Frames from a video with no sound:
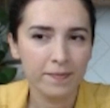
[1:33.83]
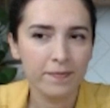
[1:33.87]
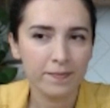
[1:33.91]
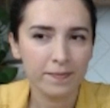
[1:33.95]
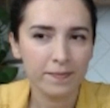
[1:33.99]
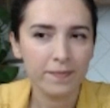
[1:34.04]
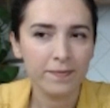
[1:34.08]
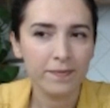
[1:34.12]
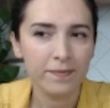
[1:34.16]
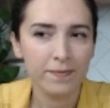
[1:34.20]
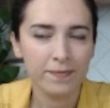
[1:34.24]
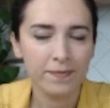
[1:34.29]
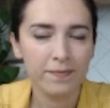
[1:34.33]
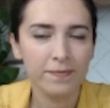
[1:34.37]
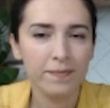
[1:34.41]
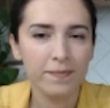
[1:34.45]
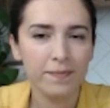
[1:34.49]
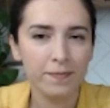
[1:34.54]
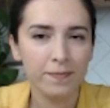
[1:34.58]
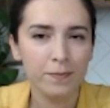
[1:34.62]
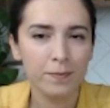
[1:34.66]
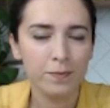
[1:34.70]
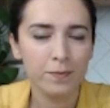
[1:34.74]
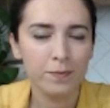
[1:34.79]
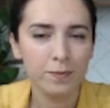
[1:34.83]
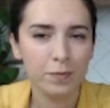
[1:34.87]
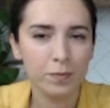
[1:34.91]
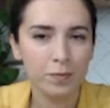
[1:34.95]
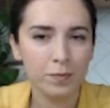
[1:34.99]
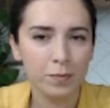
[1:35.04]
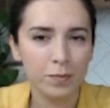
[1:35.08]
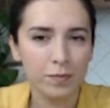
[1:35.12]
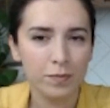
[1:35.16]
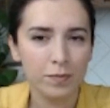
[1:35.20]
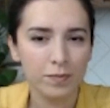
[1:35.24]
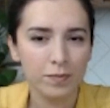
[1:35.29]

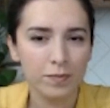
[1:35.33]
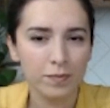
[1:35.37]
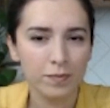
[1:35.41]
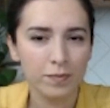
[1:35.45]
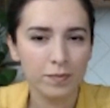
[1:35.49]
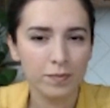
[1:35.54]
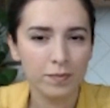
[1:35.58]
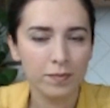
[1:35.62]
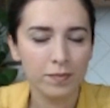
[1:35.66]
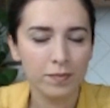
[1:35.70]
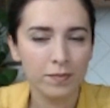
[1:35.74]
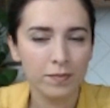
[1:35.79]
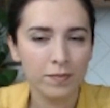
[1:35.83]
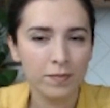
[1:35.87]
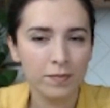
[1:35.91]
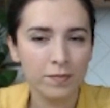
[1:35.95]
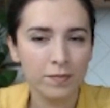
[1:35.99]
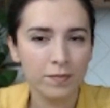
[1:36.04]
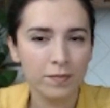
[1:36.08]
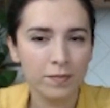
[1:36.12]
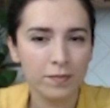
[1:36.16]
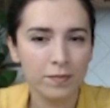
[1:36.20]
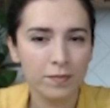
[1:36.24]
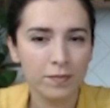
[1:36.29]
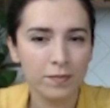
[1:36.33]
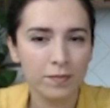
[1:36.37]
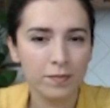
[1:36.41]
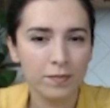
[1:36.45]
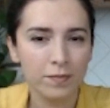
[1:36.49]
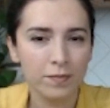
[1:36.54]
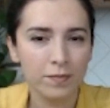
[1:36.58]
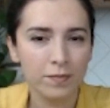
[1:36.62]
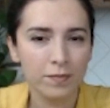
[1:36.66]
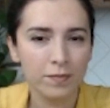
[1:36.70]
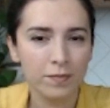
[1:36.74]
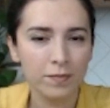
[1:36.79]

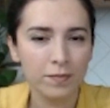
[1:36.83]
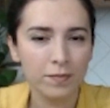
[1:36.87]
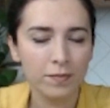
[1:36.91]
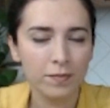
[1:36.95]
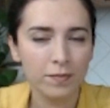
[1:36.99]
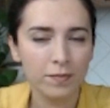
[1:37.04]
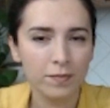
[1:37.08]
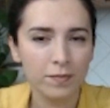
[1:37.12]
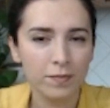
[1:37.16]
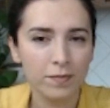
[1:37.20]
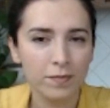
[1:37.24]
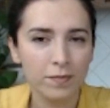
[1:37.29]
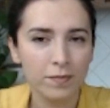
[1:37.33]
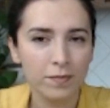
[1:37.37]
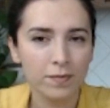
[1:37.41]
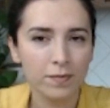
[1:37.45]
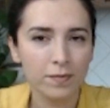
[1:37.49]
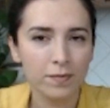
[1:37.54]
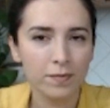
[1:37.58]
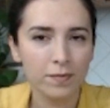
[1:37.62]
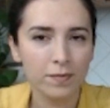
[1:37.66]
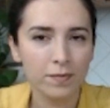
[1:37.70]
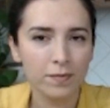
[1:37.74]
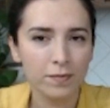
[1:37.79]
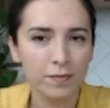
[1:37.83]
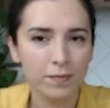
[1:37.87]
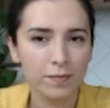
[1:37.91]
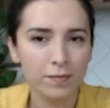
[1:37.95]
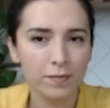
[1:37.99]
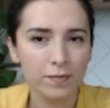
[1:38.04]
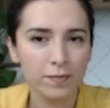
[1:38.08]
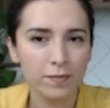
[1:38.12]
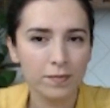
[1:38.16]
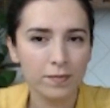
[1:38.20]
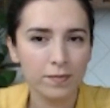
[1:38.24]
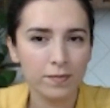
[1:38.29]

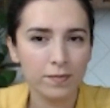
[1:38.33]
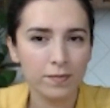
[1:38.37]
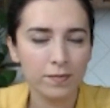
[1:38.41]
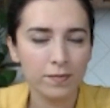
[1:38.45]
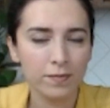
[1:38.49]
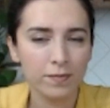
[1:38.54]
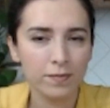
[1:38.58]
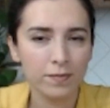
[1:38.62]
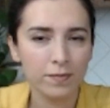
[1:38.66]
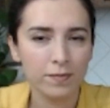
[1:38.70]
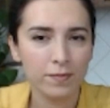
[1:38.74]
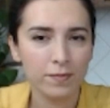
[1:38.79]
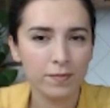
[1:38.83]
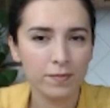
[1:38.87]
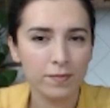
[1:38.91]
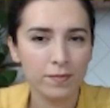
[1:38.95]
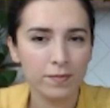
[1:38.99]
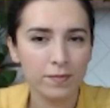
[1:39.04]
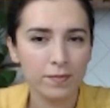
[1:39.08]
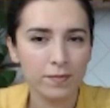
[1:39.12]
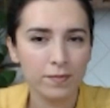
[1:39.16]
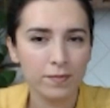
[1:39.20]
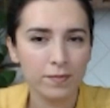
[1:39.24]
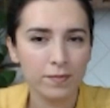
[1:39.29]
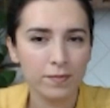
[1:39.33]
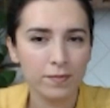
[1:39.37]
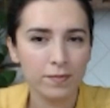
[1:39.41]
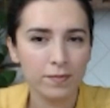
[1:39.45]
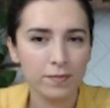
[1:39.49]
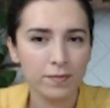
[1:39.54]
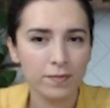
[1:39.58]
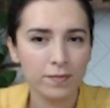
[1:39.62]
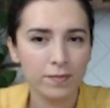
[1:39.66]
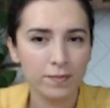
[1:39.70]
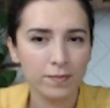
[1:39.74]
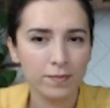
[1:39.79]

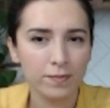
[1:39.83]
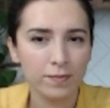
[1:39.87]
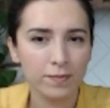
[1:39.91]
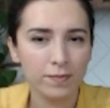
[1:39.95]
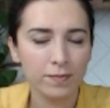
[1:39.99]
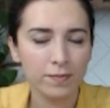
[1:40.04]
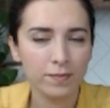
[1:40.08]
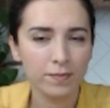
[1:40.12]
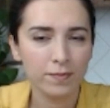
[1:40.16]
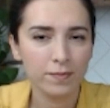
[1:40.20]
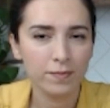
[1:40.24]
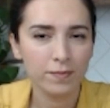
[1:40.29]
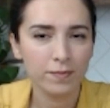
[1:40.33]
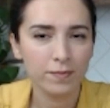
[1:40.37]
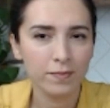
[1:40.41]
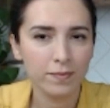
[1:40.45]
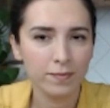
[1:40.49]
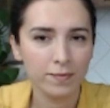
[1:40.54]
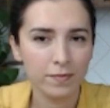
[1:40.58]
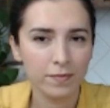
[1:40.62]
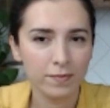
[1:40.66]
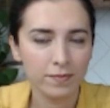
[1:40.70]
(silent)